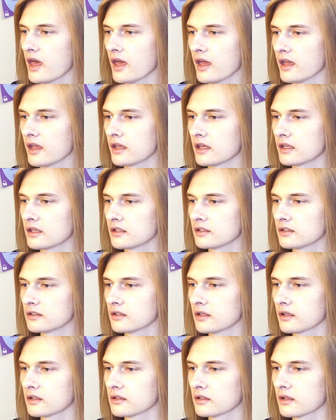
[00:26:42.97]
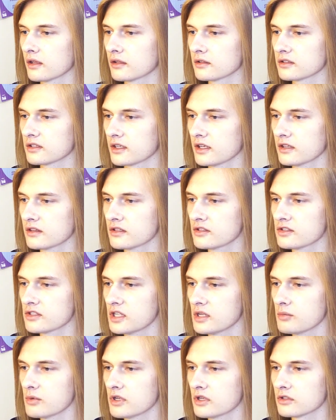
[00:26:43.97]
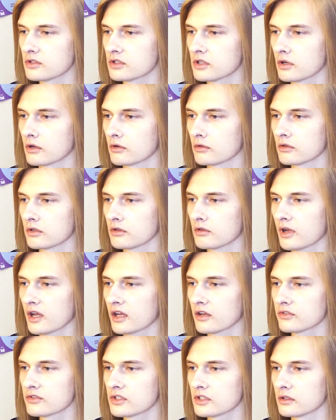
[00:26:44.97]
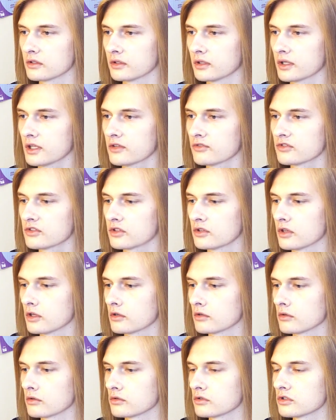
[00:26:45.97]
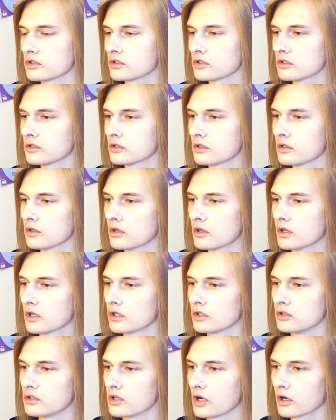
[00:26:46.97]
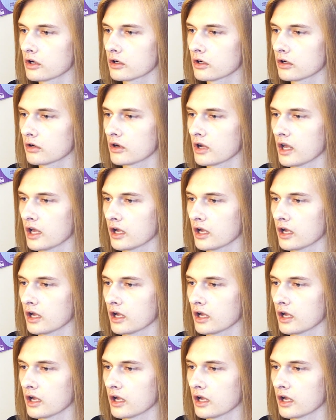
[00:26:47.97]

And to get the sepia tone, you have to lift those darker